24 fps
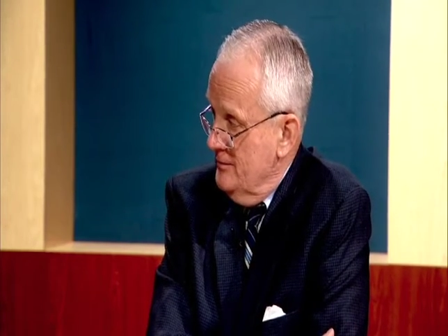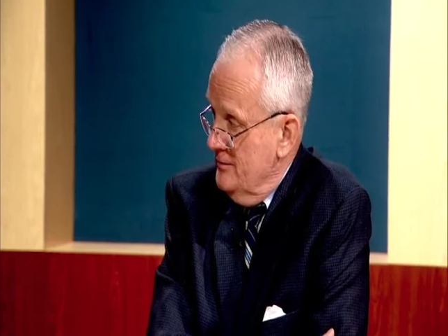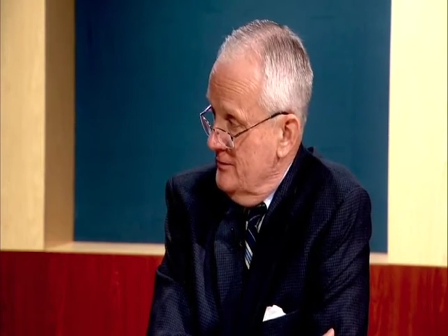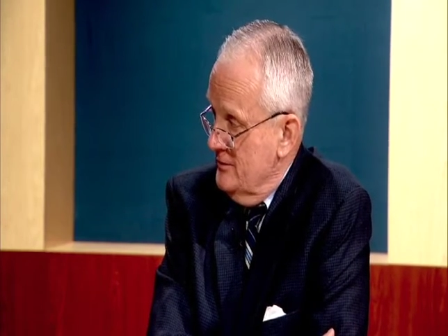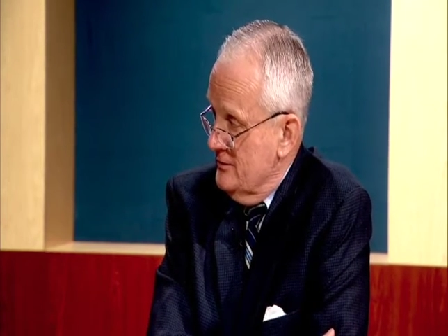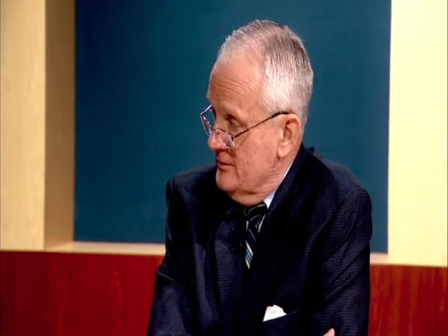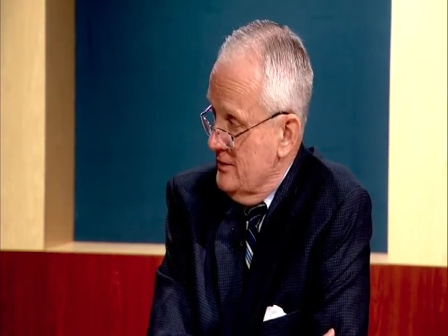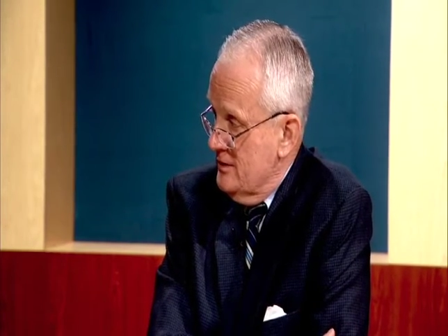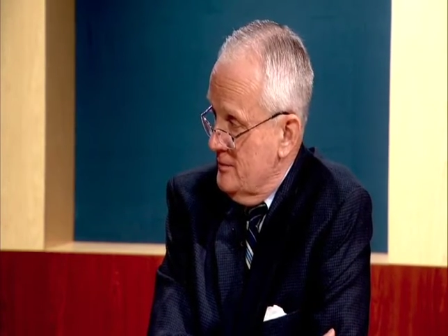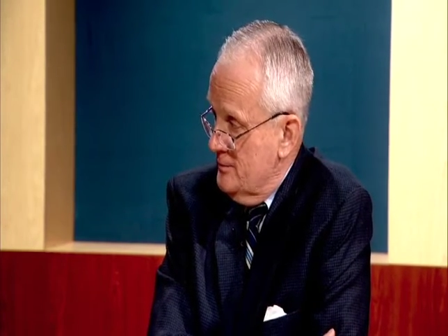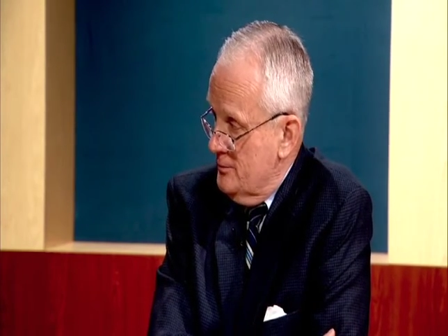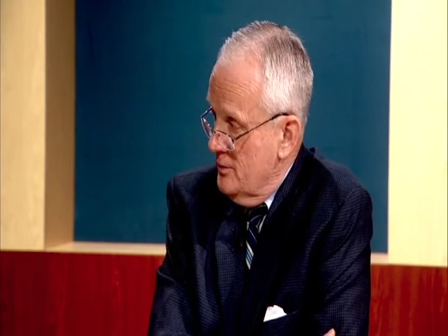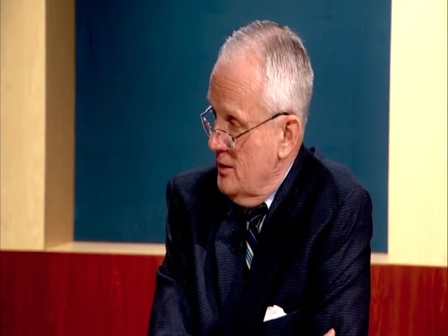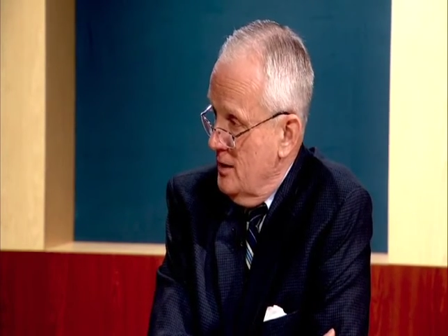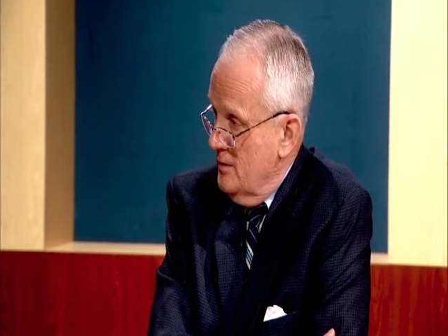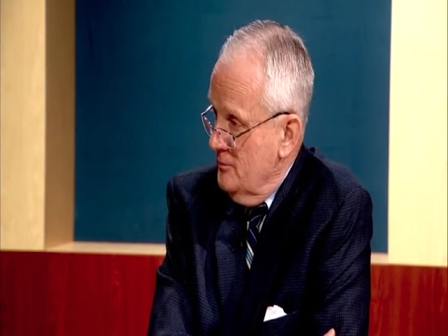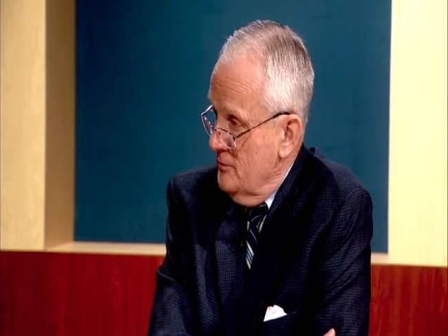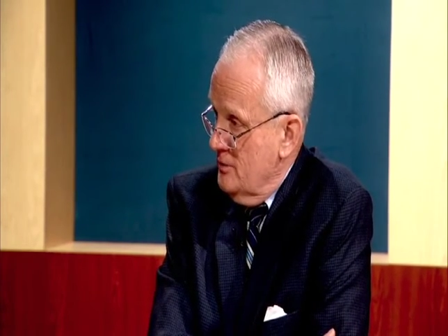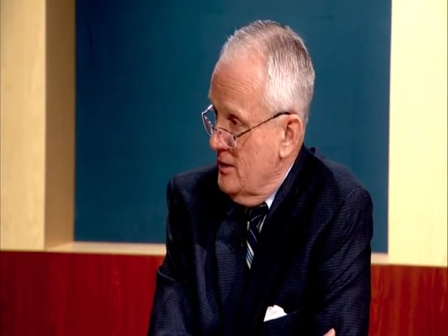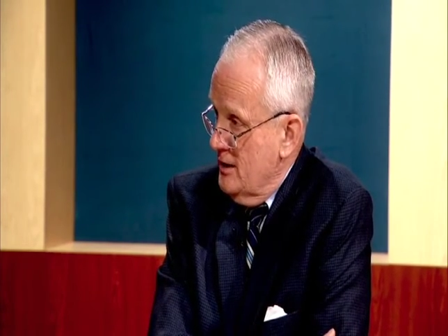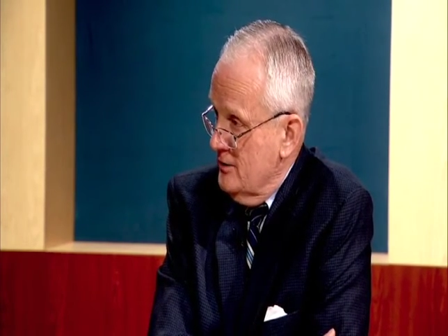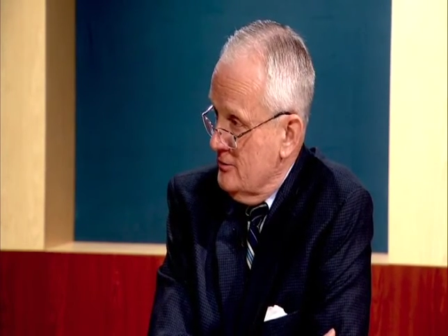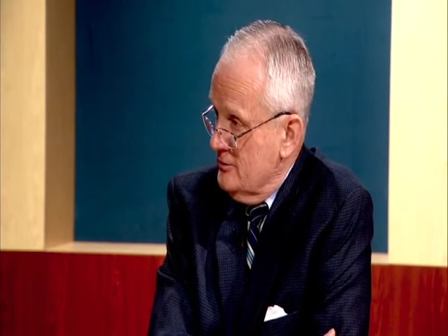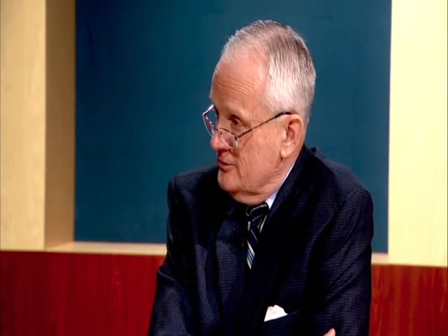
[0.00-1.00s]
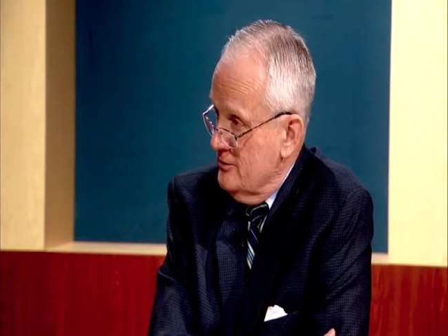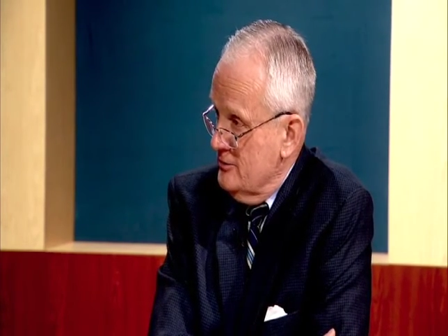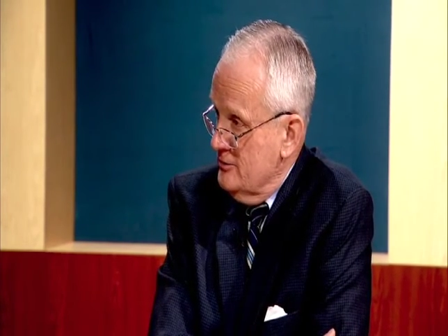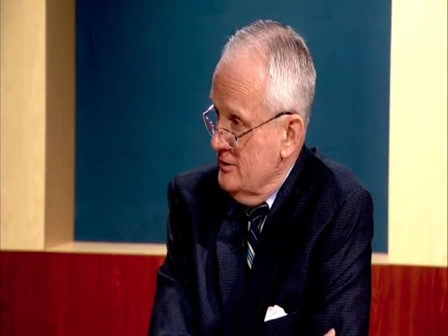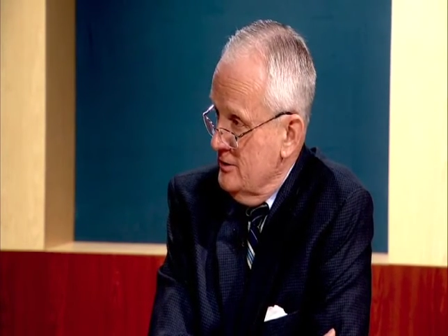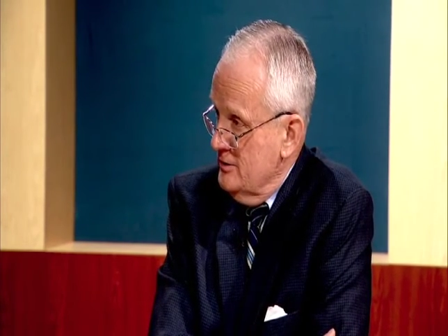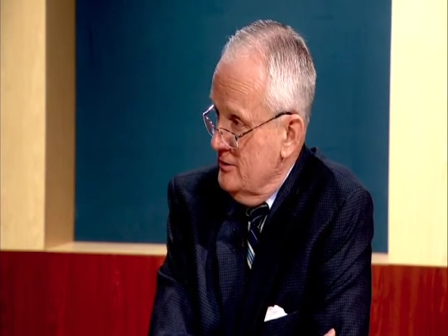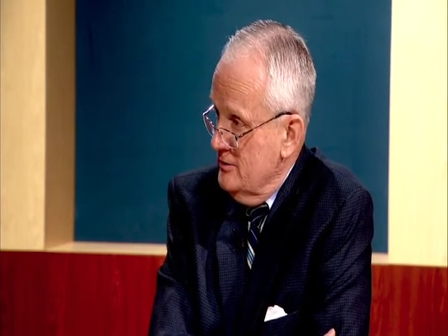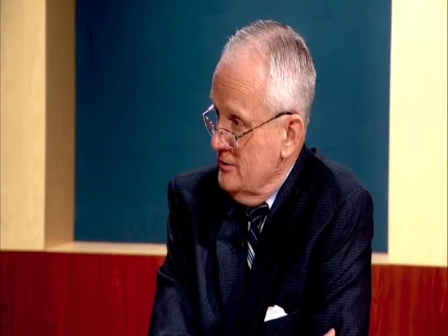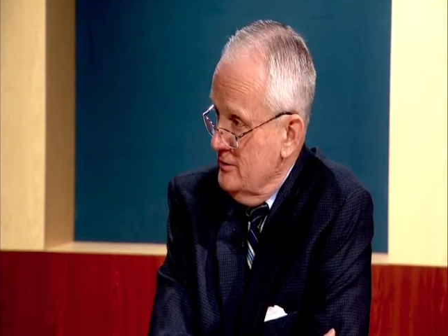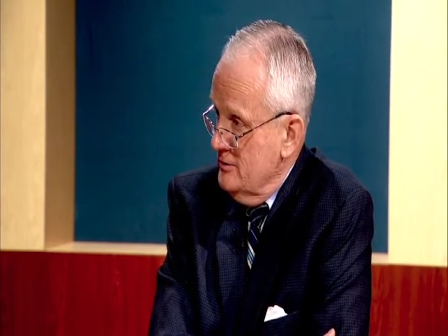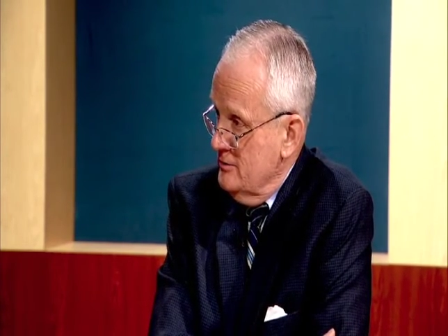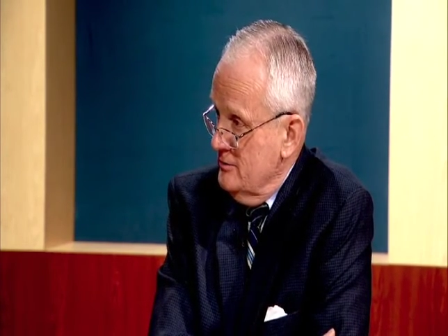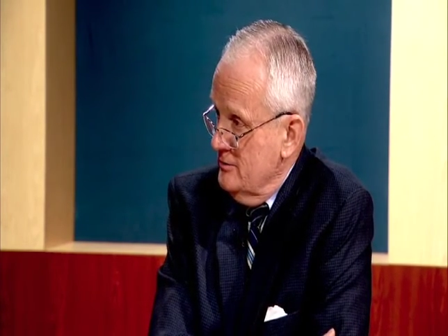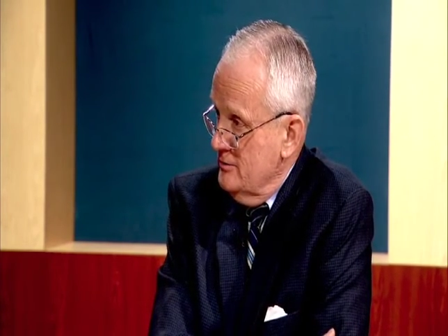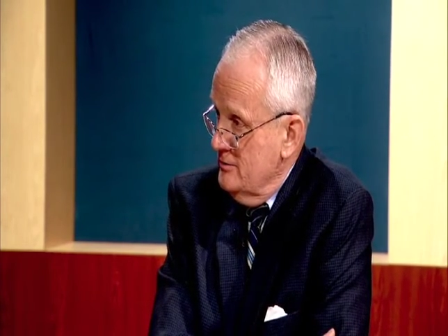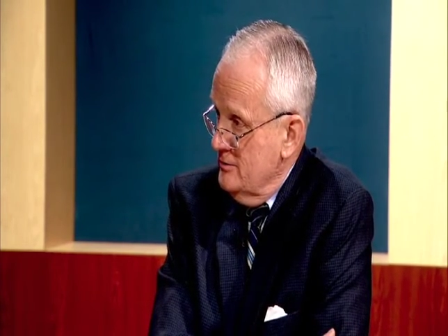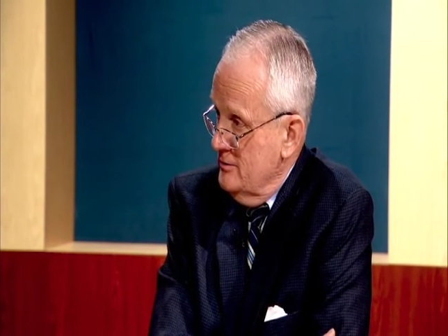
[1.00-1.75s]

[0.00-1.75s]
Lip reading: Is that a problem you guys are seeing too?